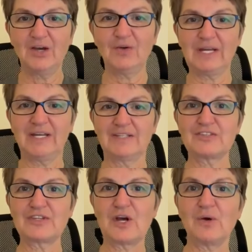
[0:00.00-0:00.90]
Okay,
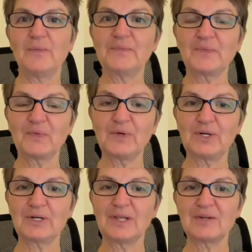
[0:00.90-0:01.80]
so
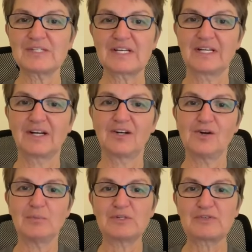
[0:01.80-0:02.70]
we're closing in on
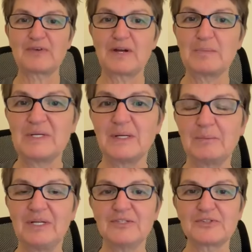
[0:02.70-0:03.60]
almost 5 p.m.
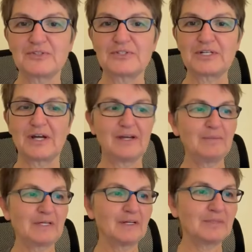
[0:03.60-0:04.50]
Eastern time,
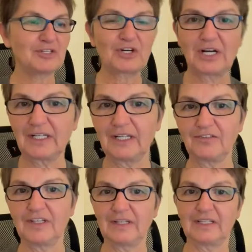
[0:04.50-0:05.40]
and I've been tracking
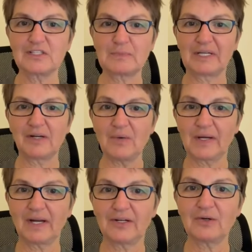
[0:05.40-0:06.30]
everything that's been
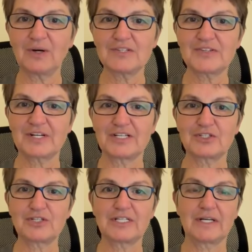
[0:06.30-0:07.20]
going on across the
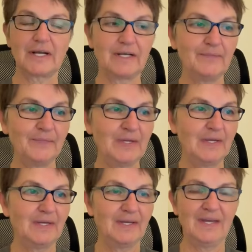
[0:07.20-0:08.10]
country today.
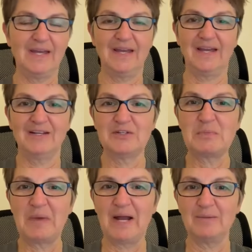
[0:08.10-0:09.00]
And
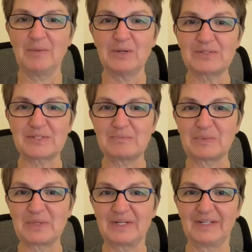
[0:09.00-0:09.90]
my most
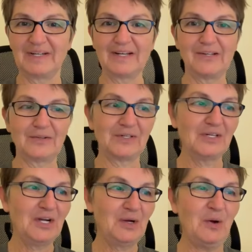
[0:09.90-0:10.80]
important encounter
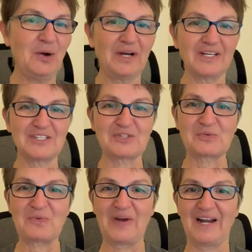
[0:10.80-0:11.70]
was
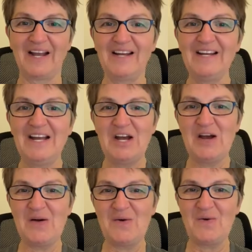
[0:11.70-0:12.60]
when I
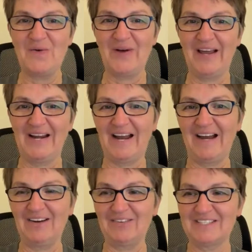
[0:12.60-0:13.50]
went
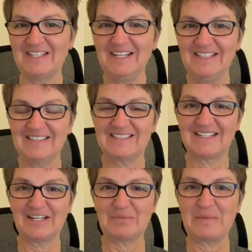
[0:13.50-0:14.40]
out to
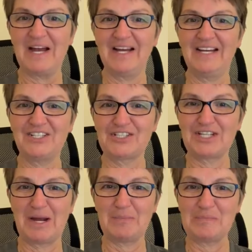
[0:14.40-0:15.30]
get my
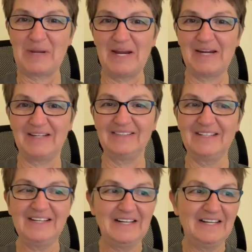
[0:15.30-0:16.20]

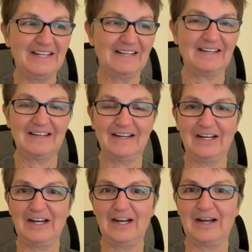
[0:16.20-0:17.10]
champagne.
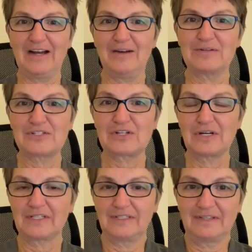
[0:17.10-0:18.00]
I was
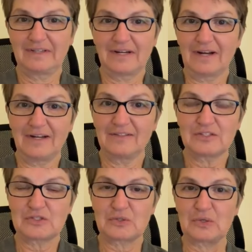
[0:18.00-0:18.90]
talking to the guy in the
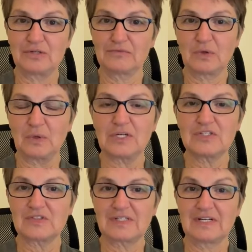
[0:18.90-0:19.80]
store, of
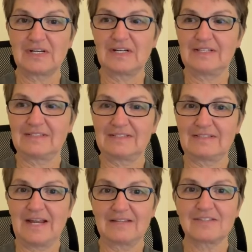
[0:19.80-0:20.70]
course,
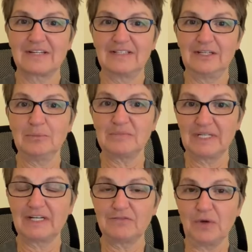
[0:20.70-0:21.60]
asking him,
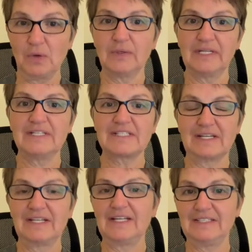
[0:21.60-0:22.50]
did he vote? And he
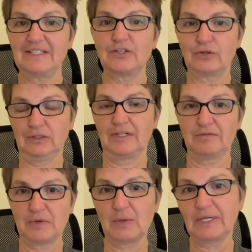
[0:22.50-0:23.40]
said he did early
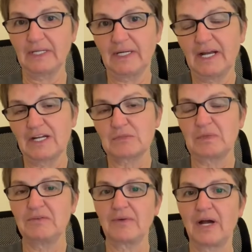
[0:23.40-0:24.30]
voting, and he asked
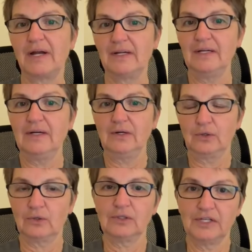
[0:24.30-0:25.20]
me if I
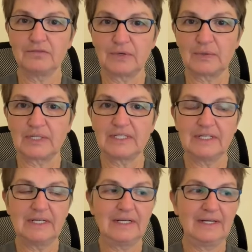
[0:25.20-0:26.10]
early voted.
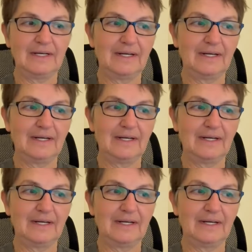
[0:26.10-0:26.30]
He